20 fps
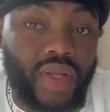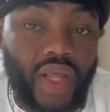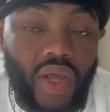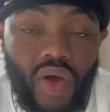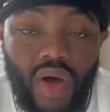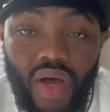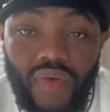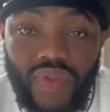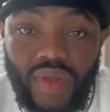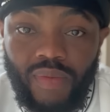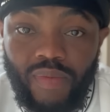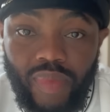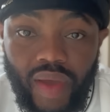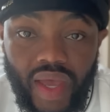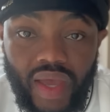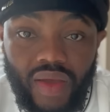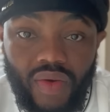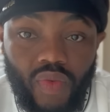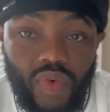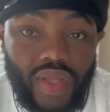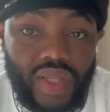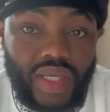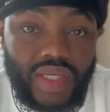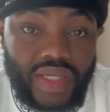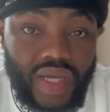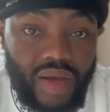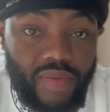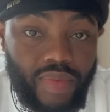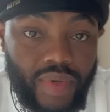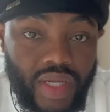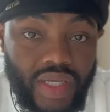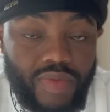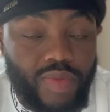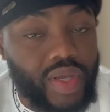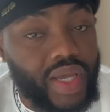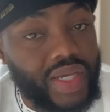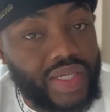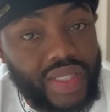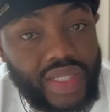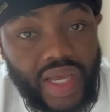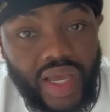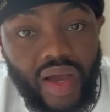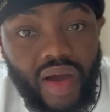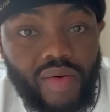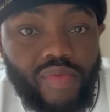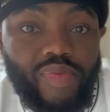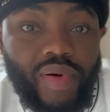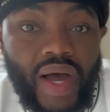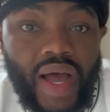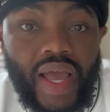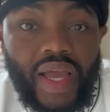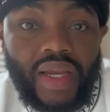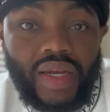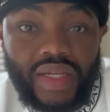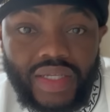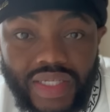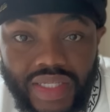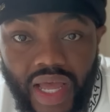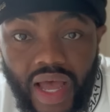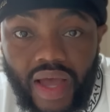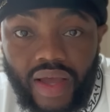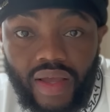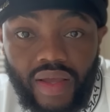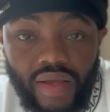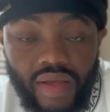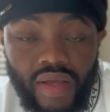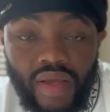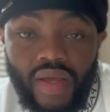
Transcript: They often bet with these companies because they are buying the stock.